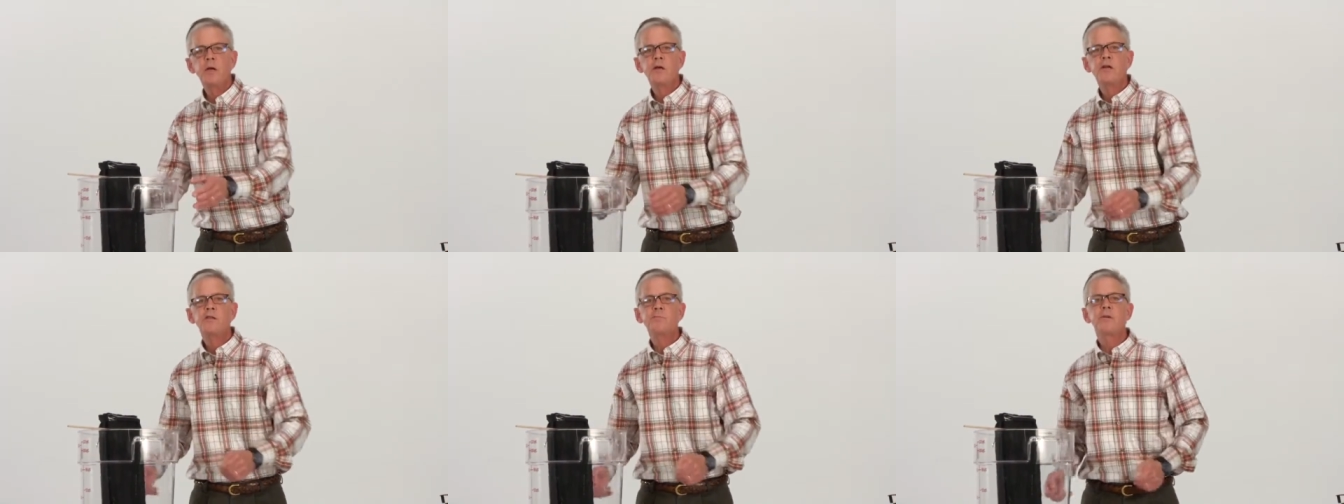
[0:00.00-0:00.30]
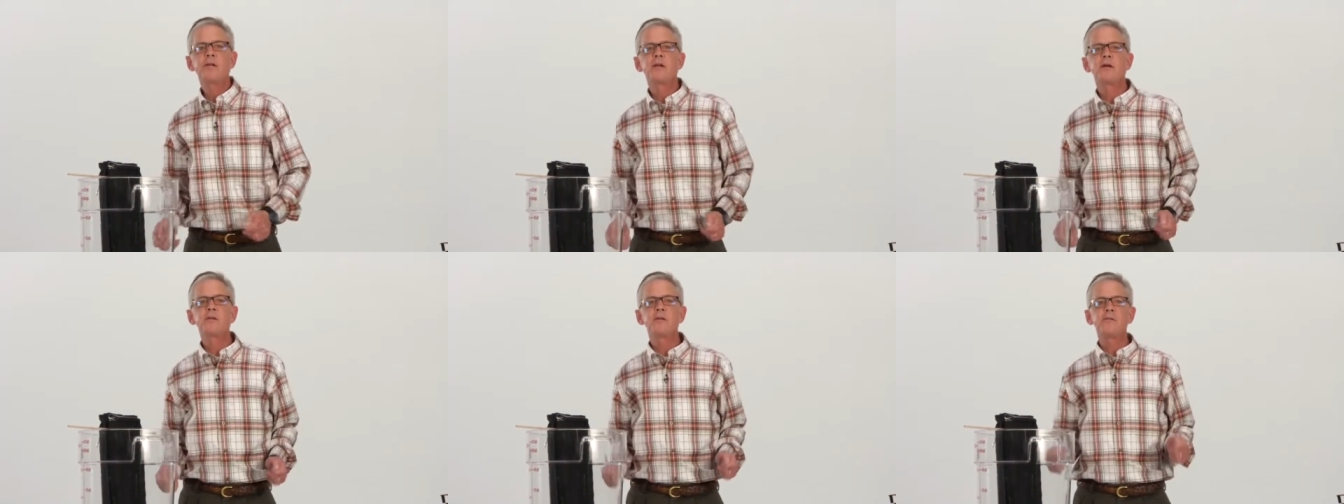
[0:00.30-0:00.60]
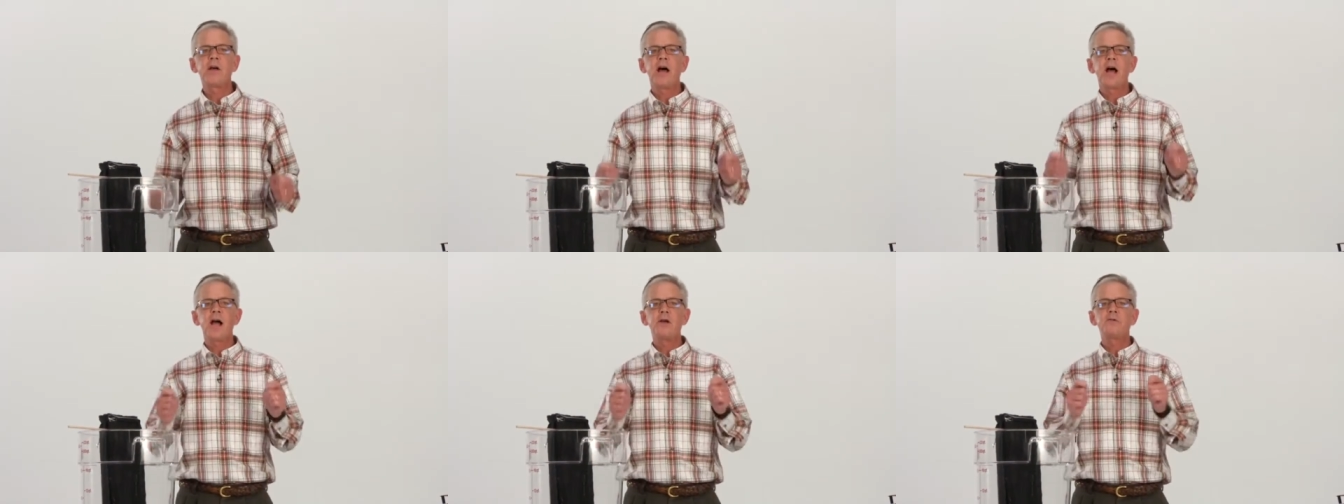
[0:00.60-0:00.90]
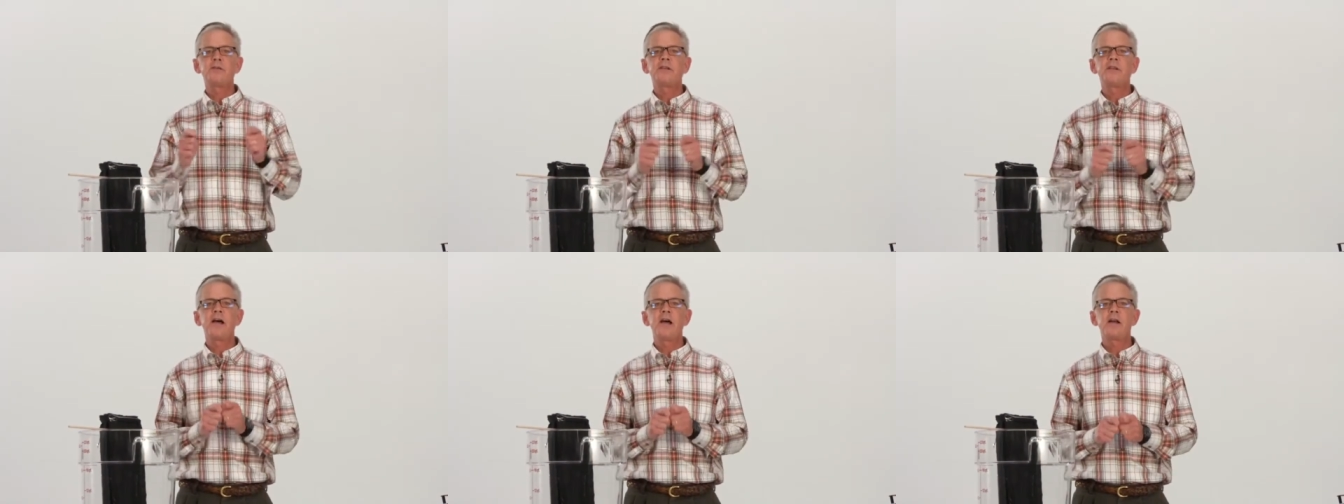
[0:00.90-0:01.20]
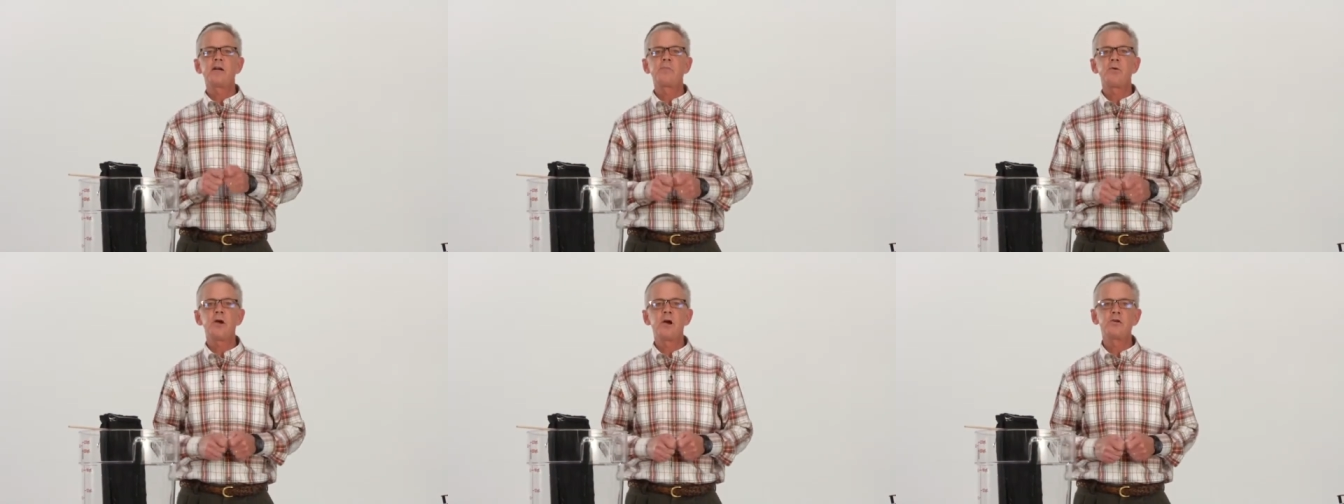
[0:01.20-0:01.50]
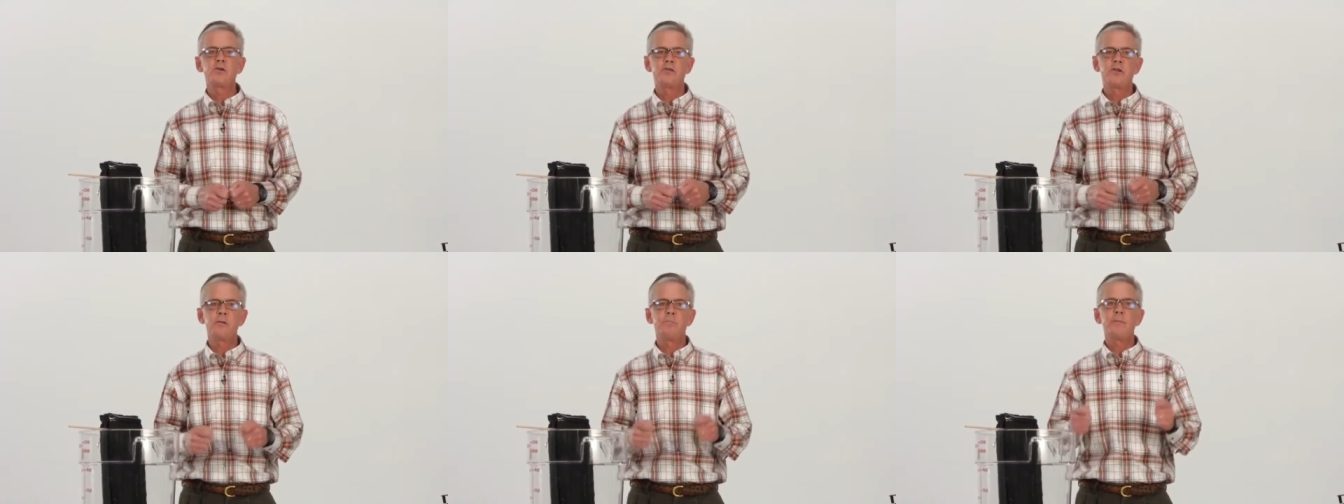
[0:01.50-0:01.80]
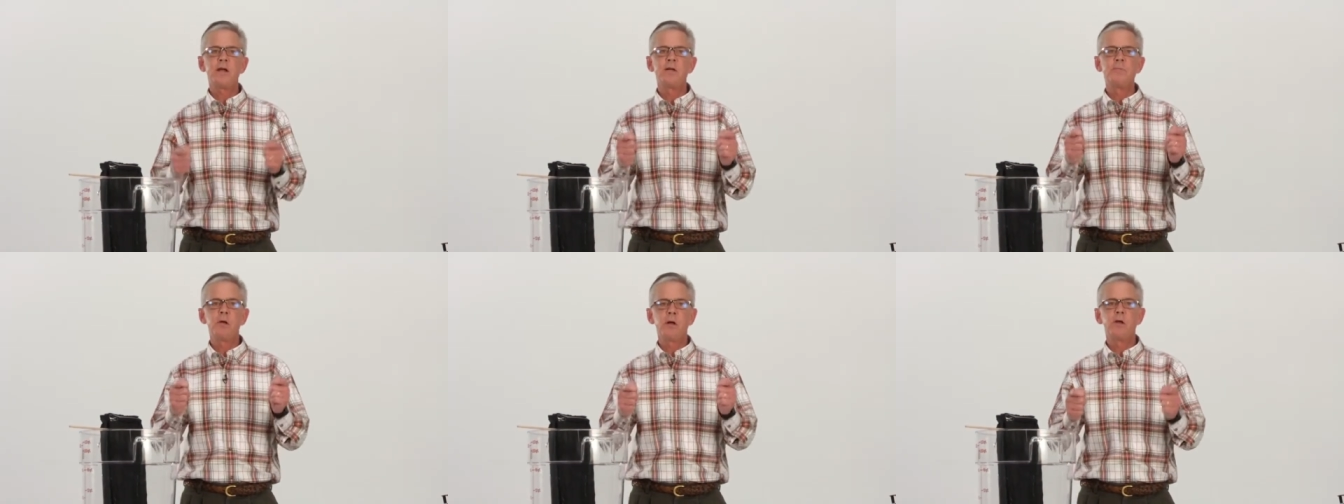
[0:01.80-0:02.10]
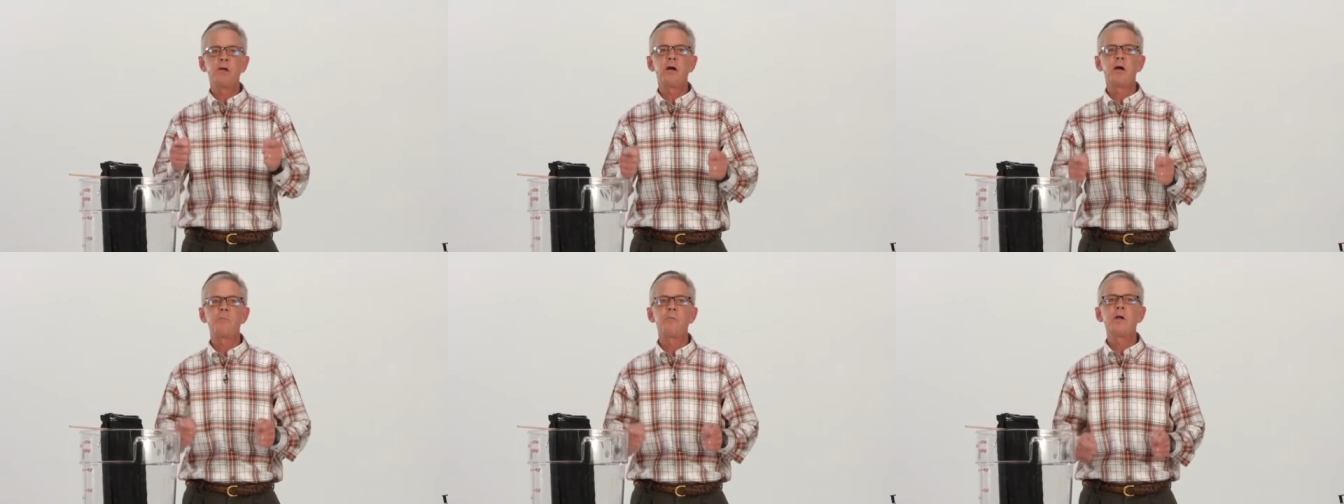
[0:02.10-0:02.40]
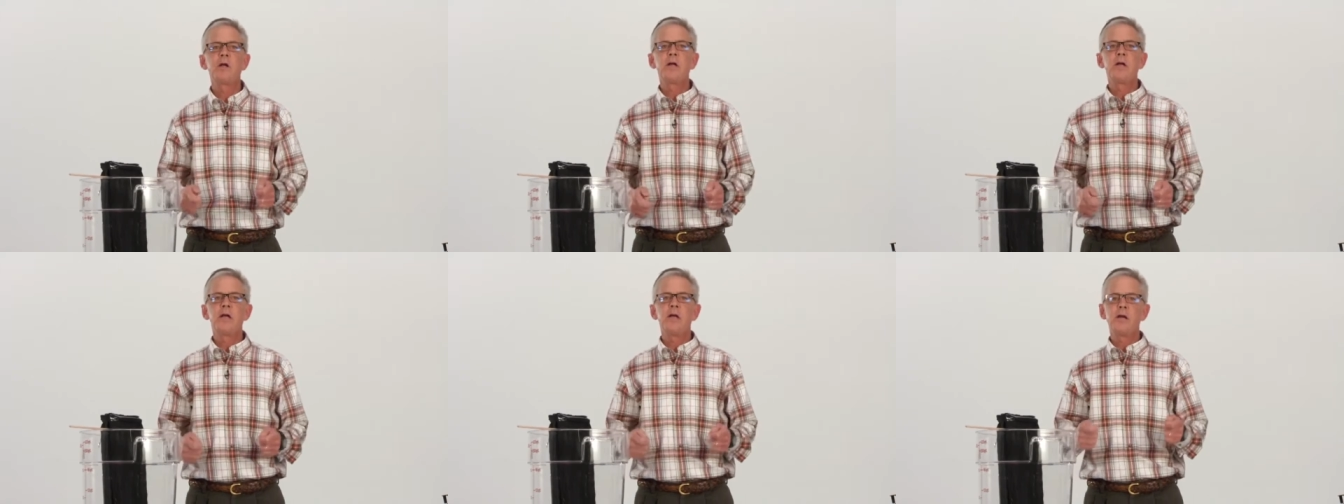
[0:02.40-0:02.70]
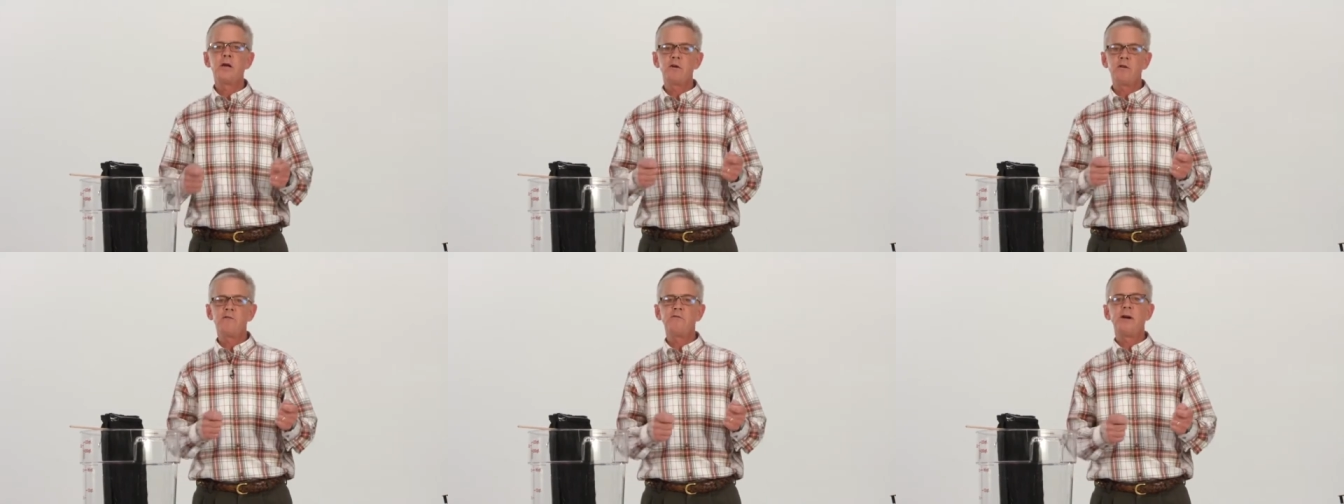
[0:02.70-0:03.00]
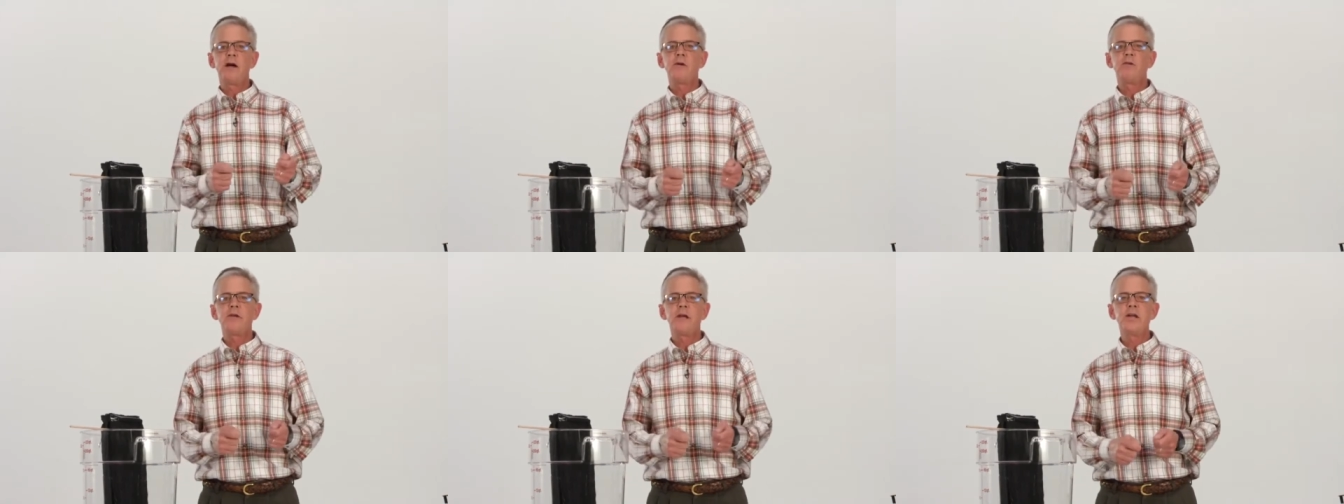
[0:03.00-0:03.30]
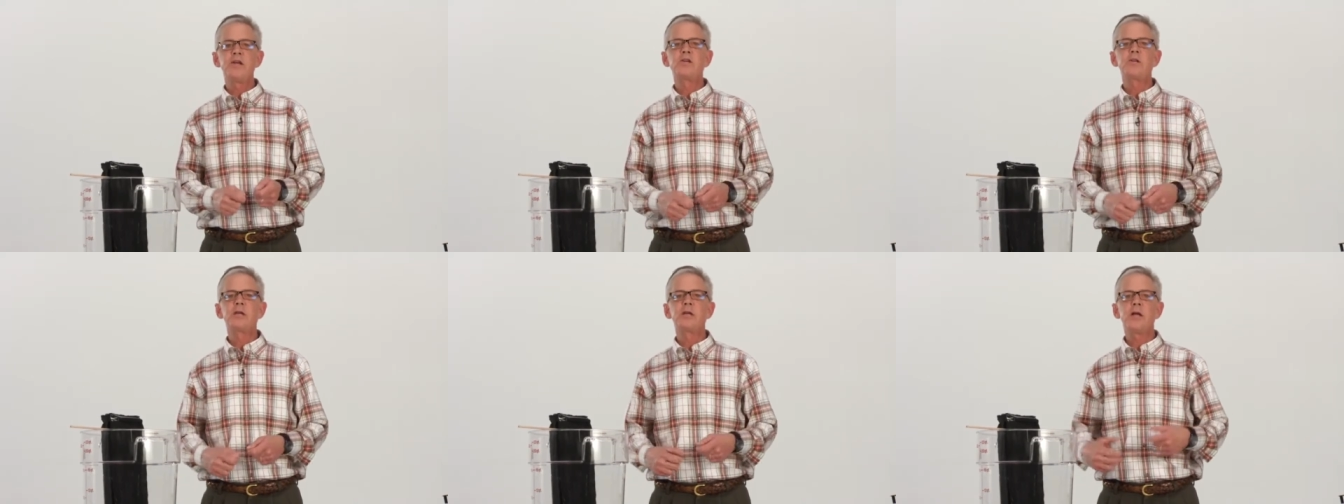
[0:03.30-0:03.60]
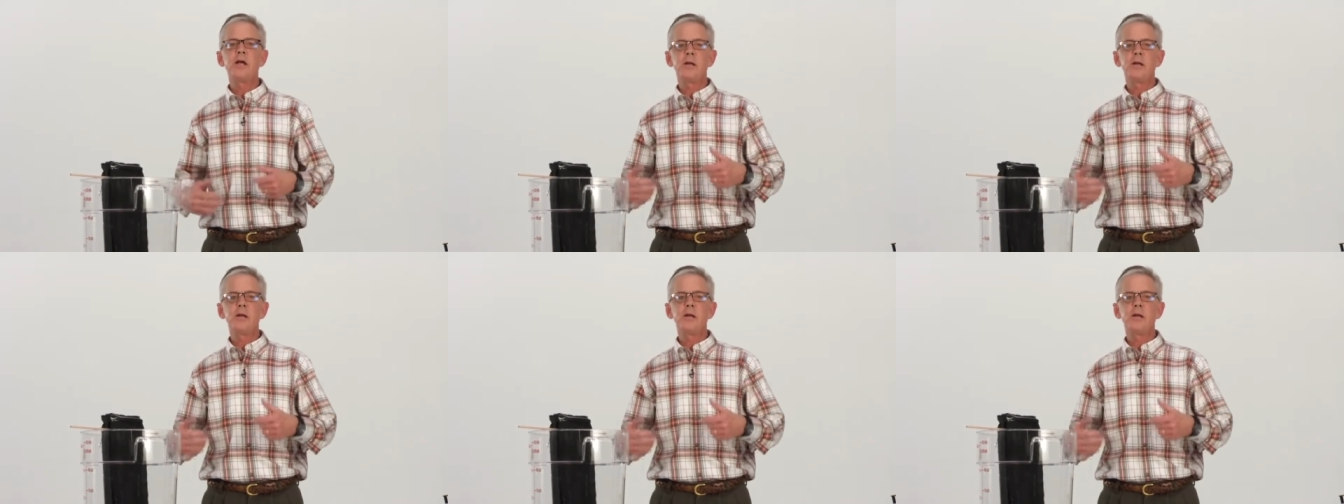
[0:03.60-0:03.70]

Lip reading: is because of the hydrostatic pressure that may build up in your foundation,